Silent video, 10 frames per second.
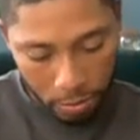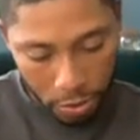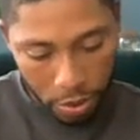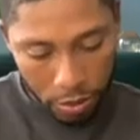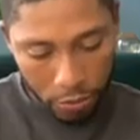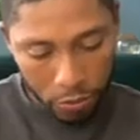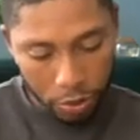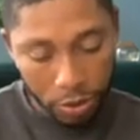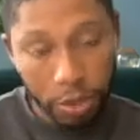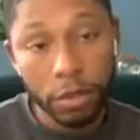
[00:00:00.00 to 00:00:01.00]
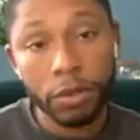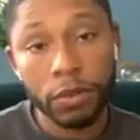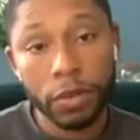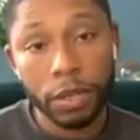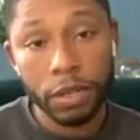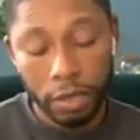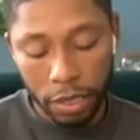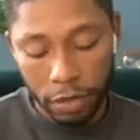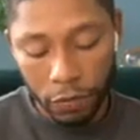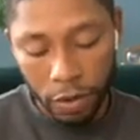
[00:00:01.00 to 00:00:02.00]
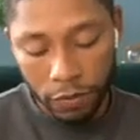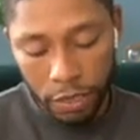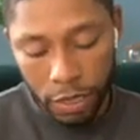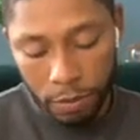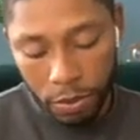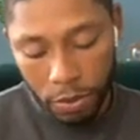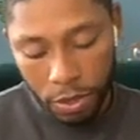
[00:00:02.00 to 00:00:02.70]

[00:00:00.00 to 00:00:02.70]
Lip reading: but what you can do, again, if you have tape,